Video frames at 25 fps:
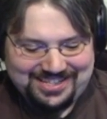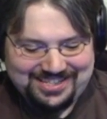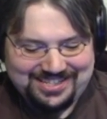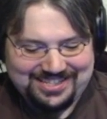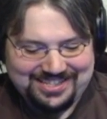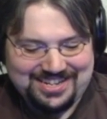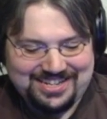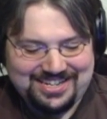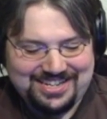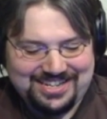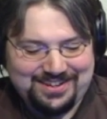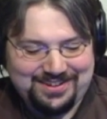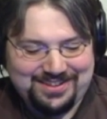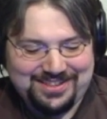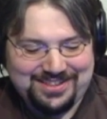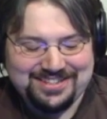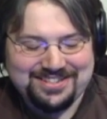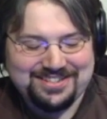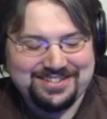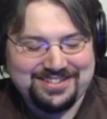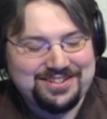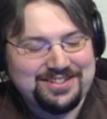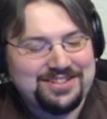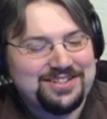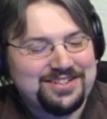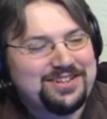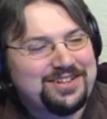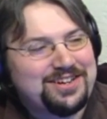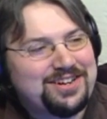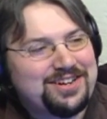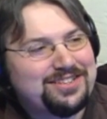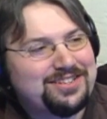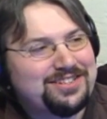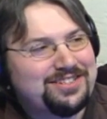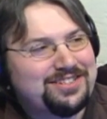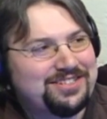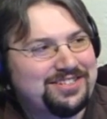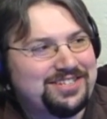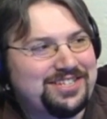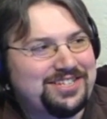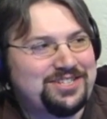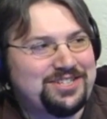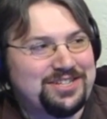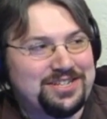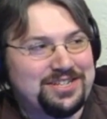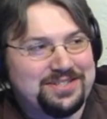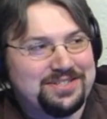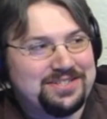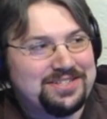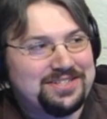Zadiva. This is on the
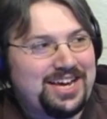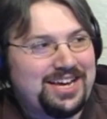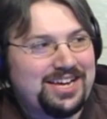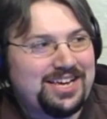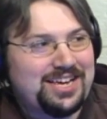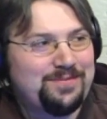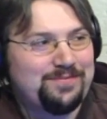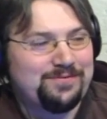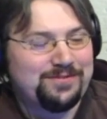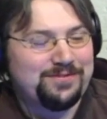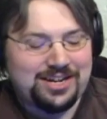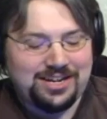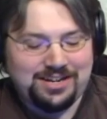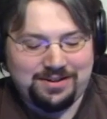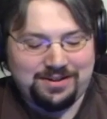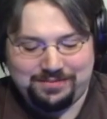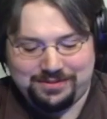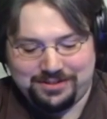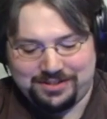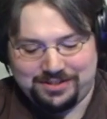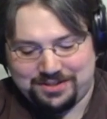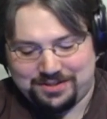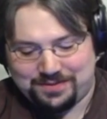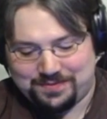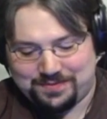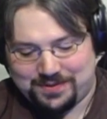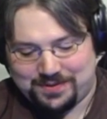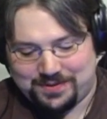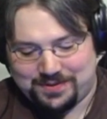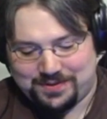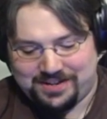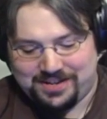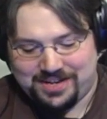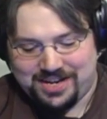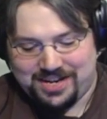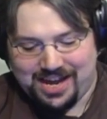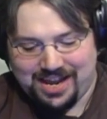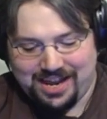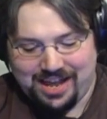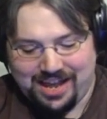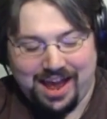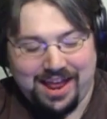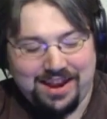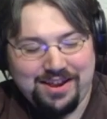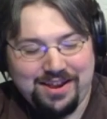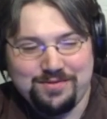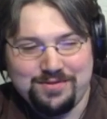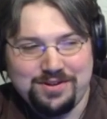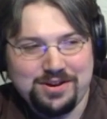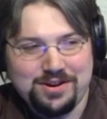Delicious. I keep forgetting to put this one in. I
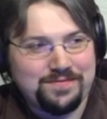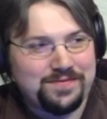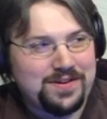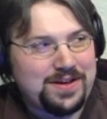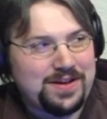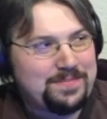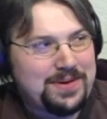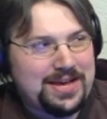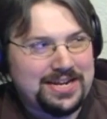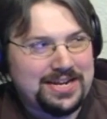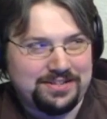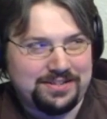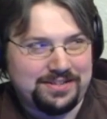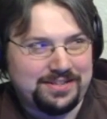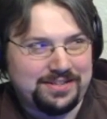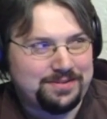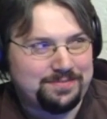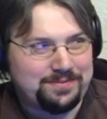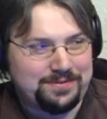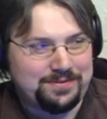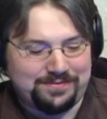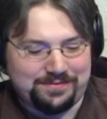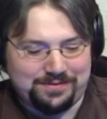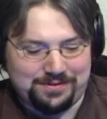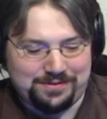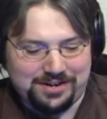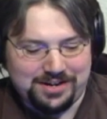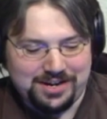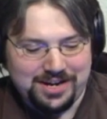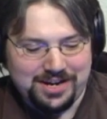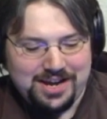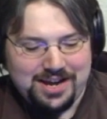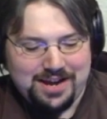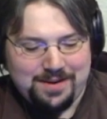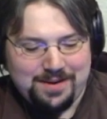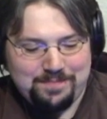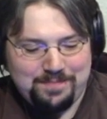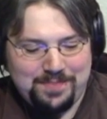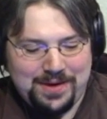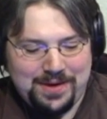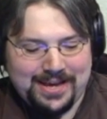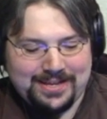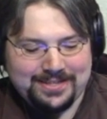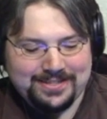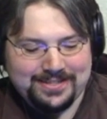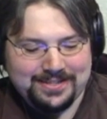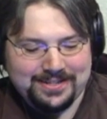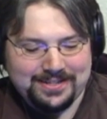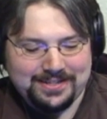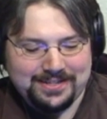don't know if I mentioned this before.
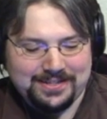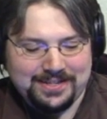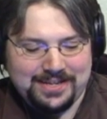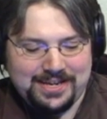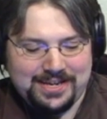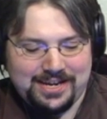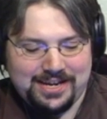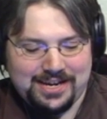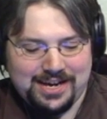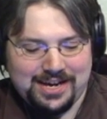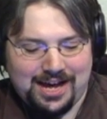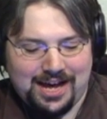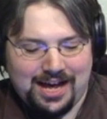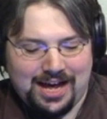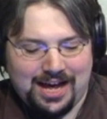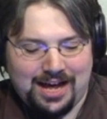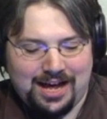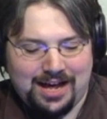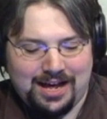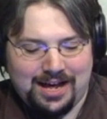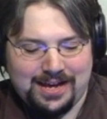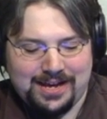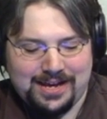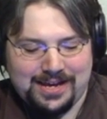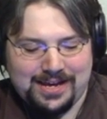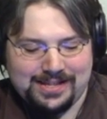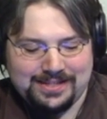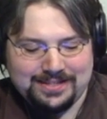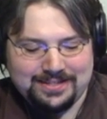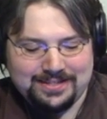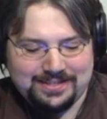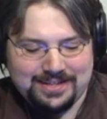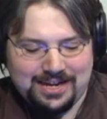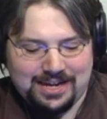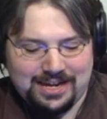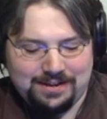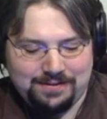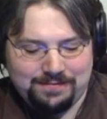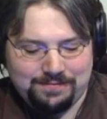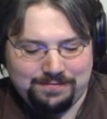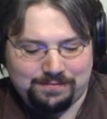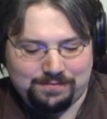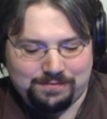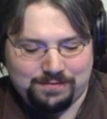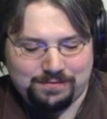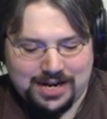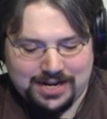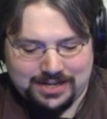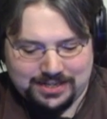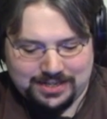Basically, instead of
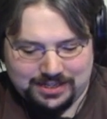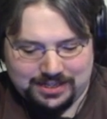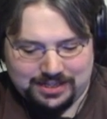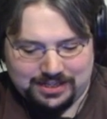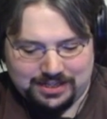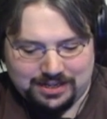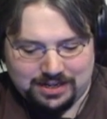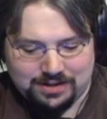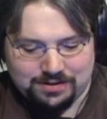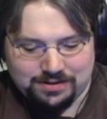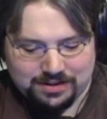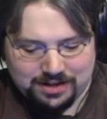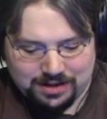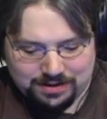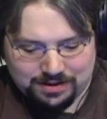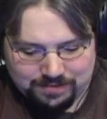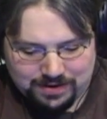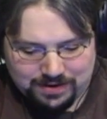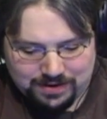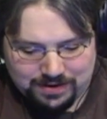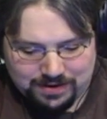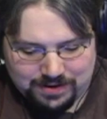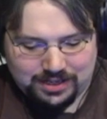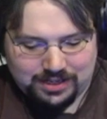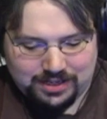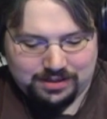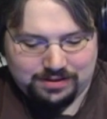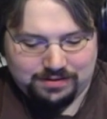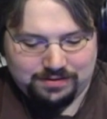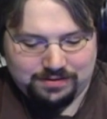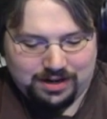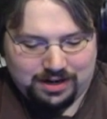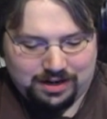renting, they're renting